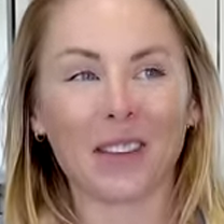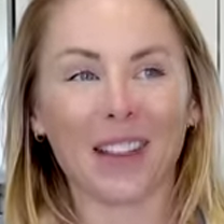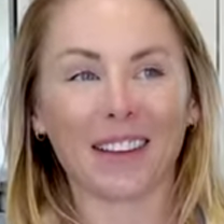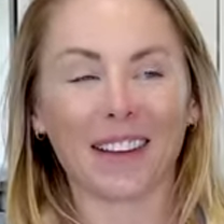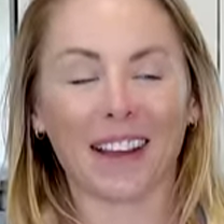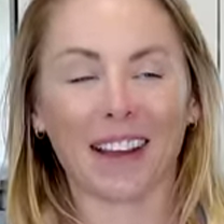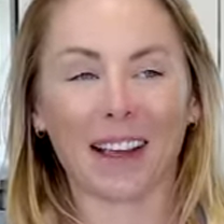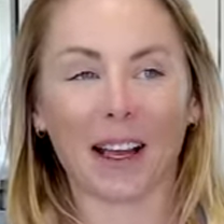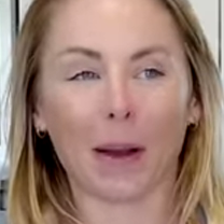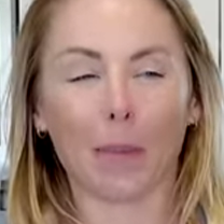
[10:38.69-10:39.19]

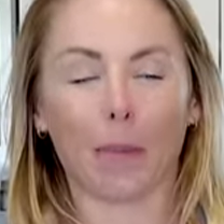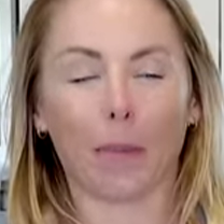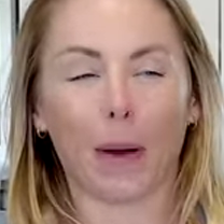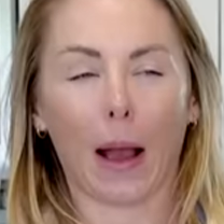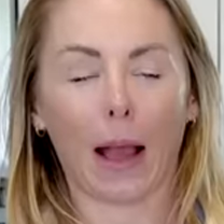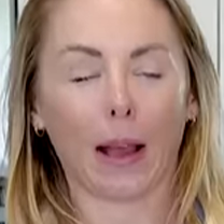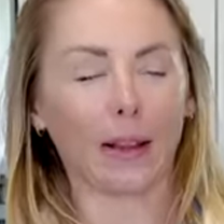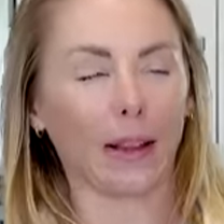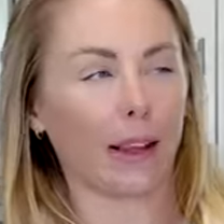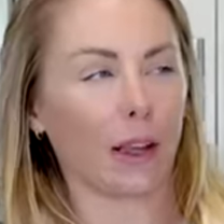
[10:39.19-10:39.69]
like a
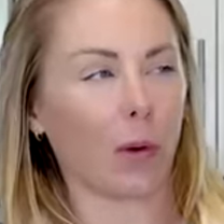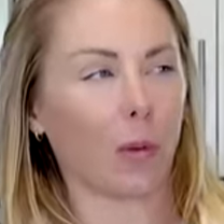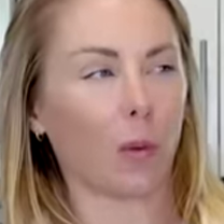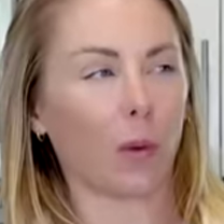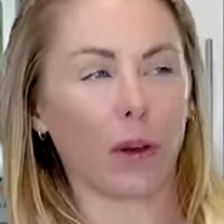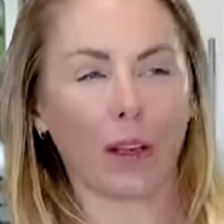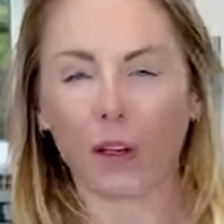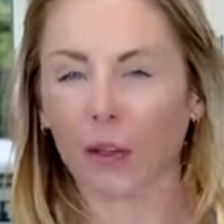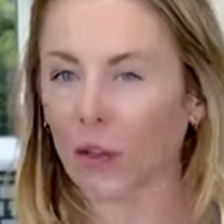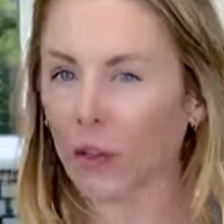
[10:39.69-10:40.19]
like a
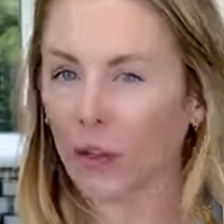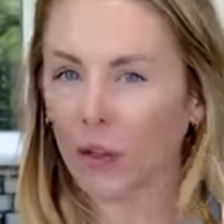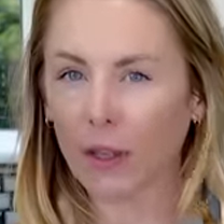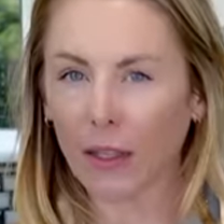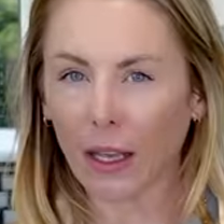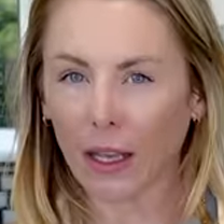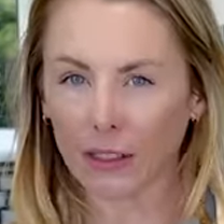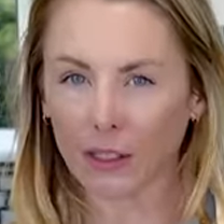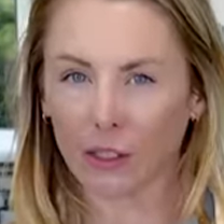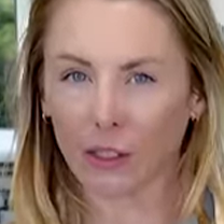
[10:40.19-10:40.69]
reel
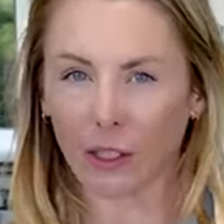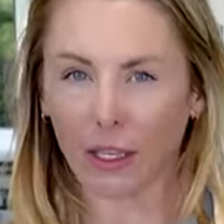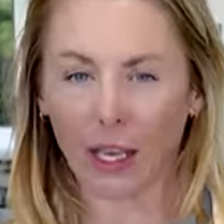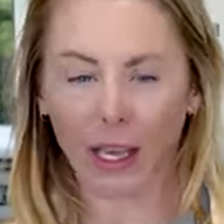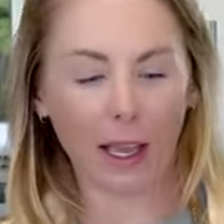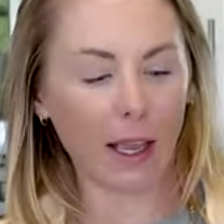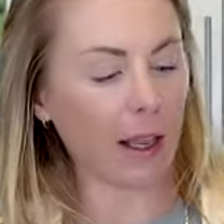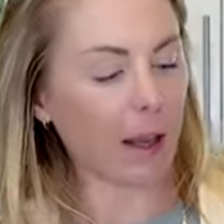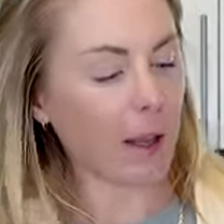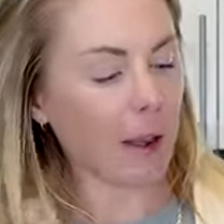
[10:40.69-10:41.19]

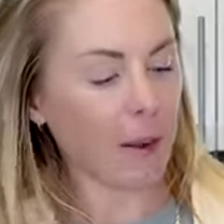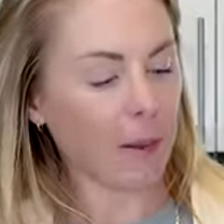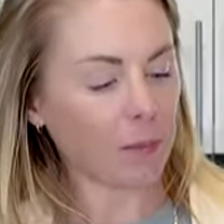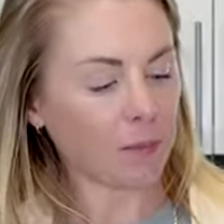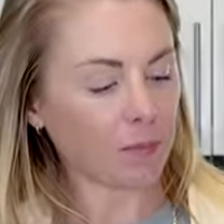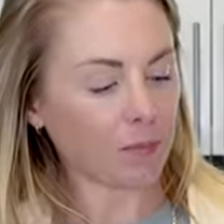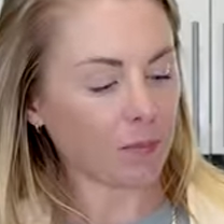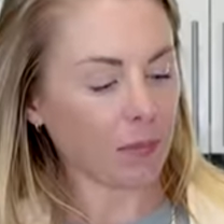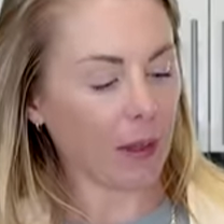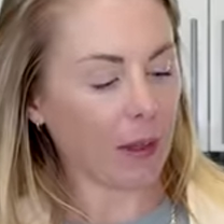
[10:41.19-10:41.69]
yesterday,
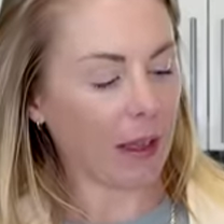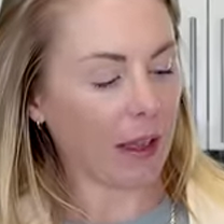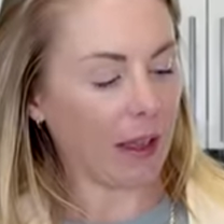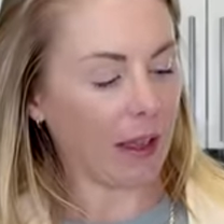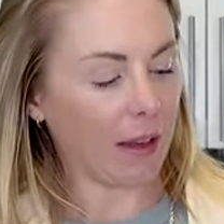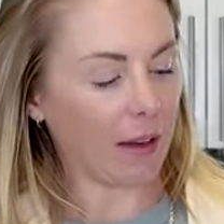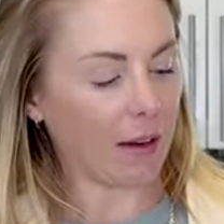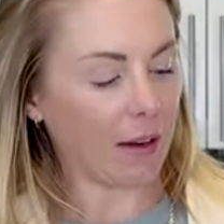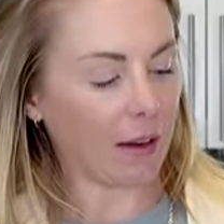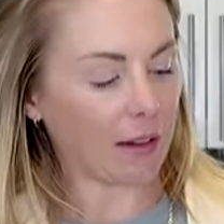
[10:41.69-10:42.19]

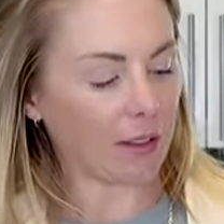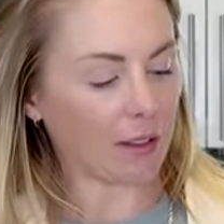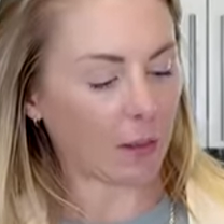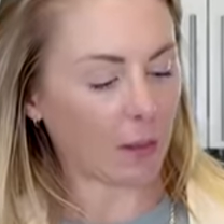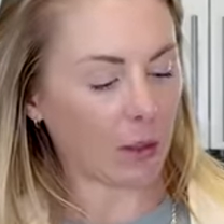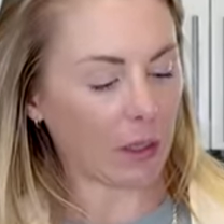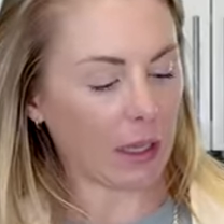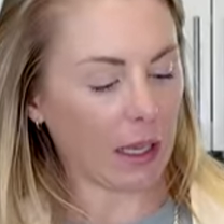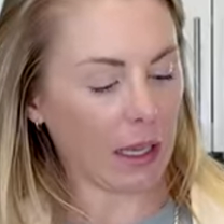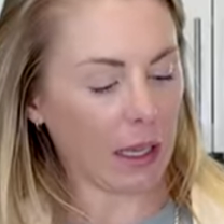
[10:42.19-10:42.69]
and
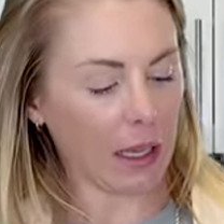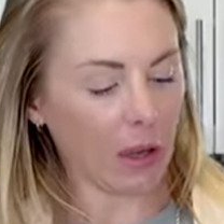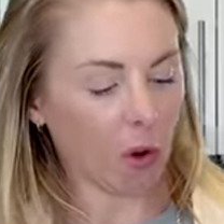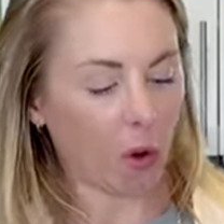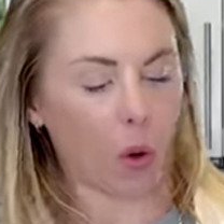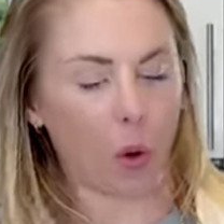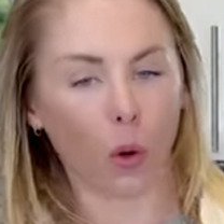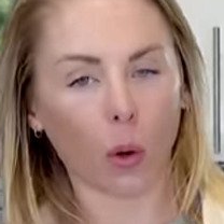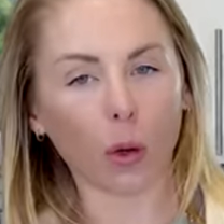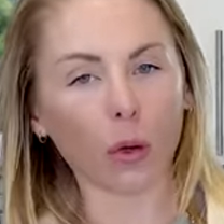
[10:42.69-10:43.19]
someone like
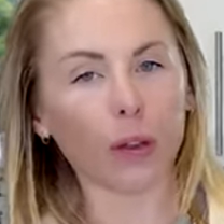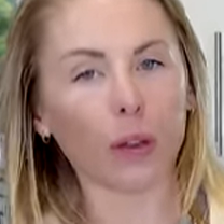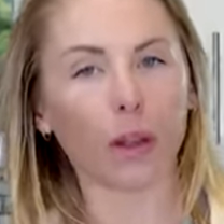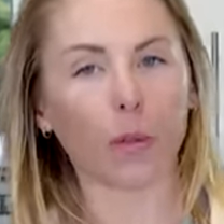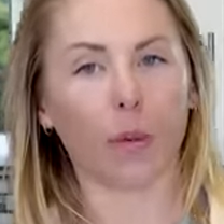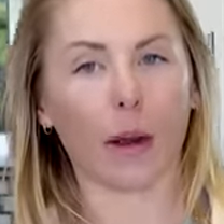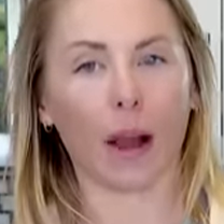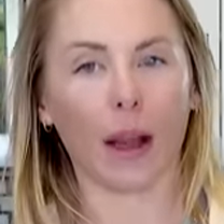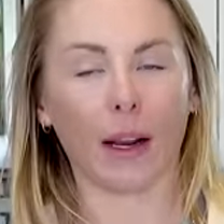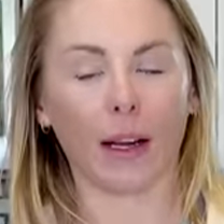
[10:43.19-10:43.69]
cored the
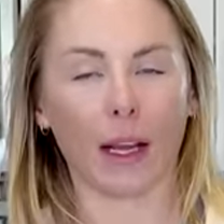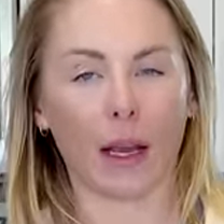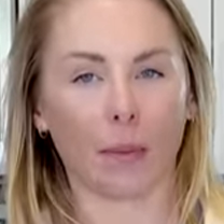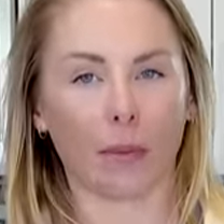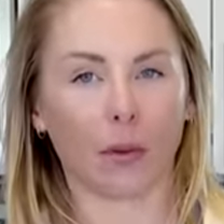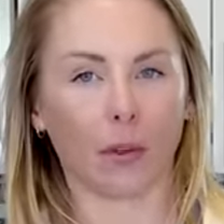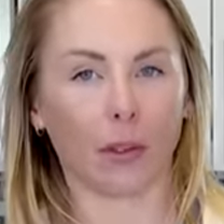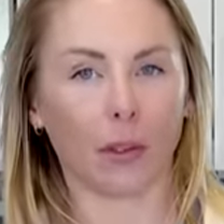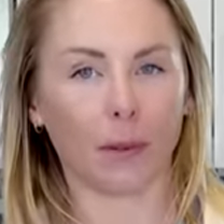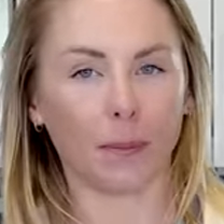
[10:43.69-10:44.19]

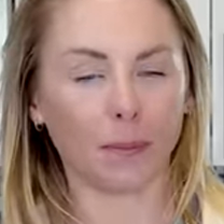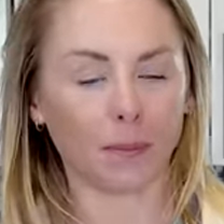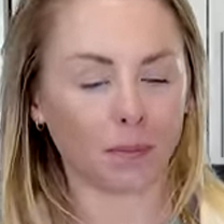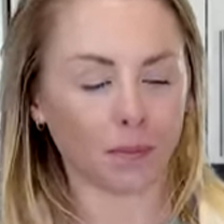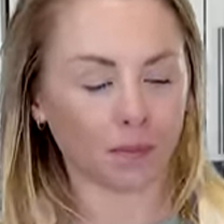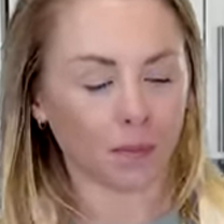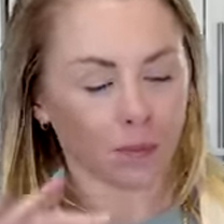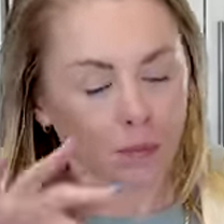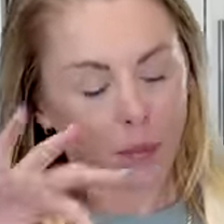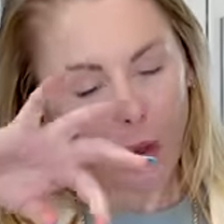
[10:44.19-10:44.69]
pineapple,
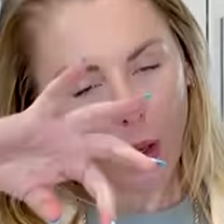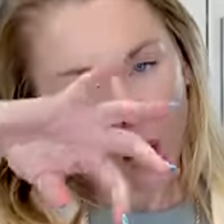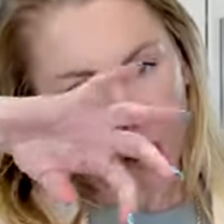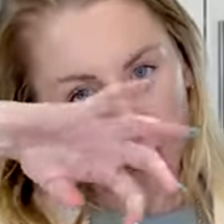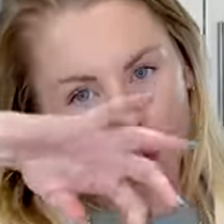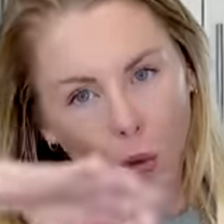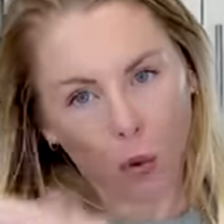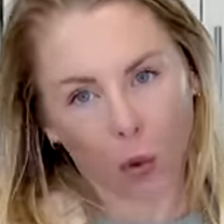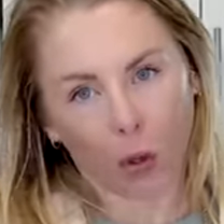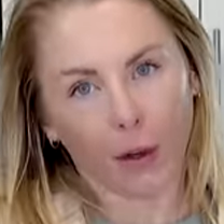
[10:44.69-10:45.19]

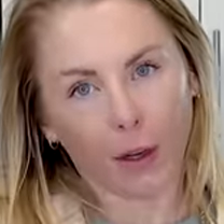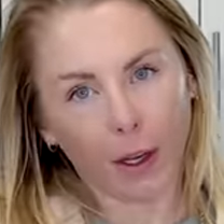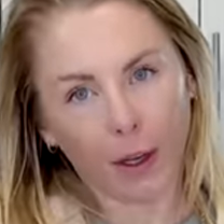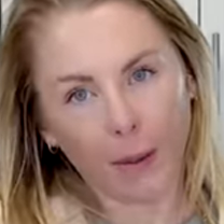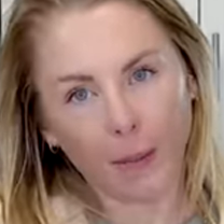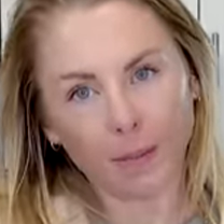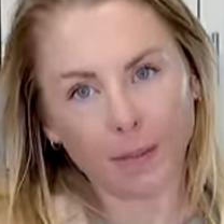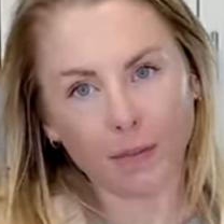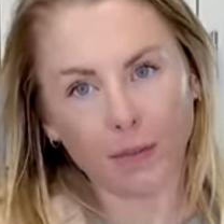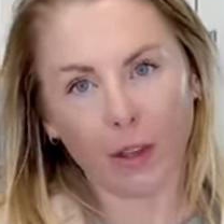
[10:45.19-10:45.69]
cored
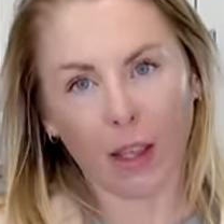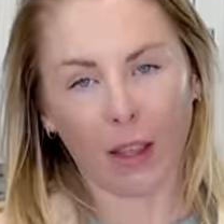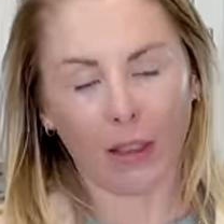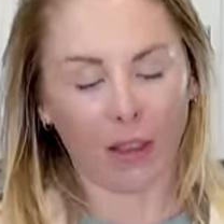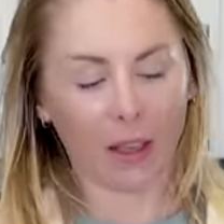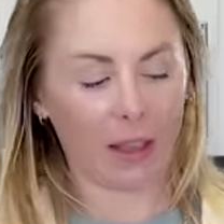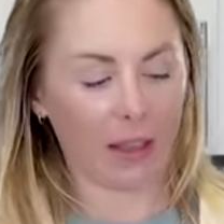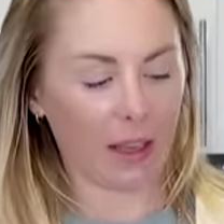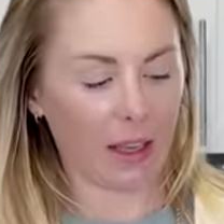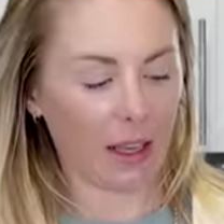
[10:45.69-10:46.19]
it, and
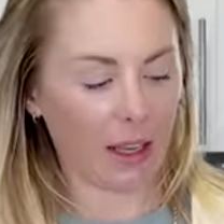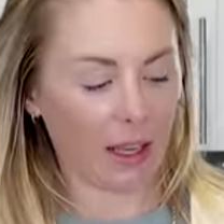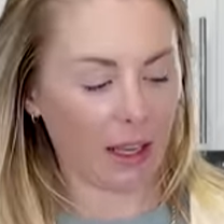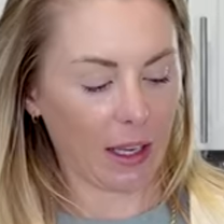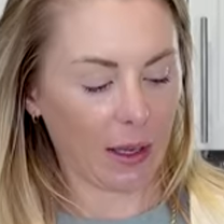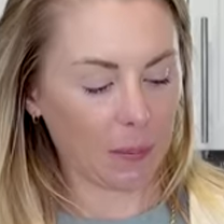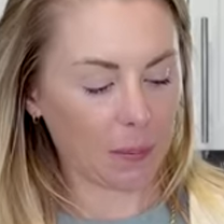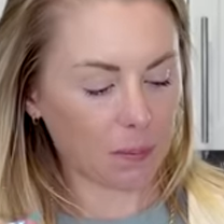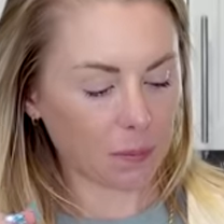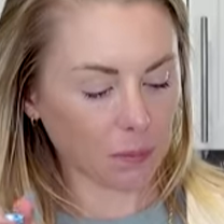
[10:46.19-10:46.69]
then
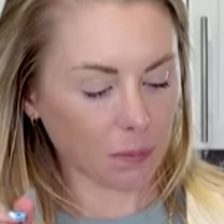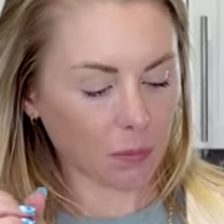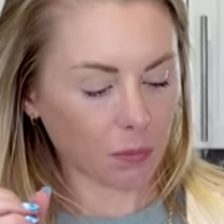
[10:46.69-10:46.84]
they